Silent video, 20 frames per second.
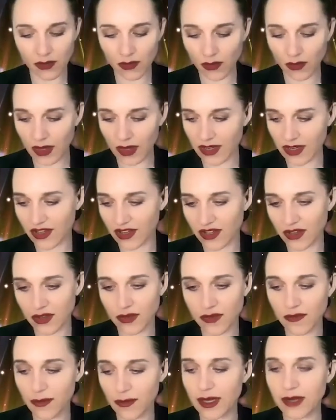when
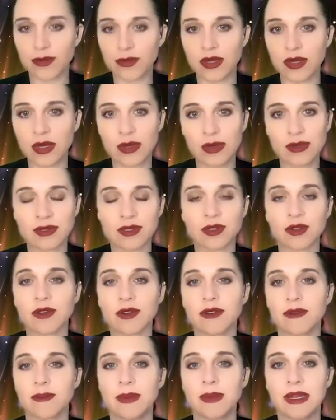you've been abused
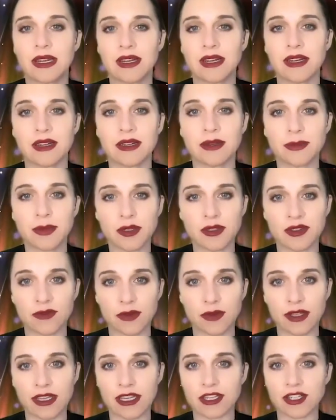or been in an abusive
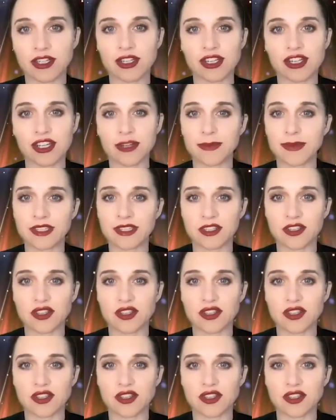relationship, it's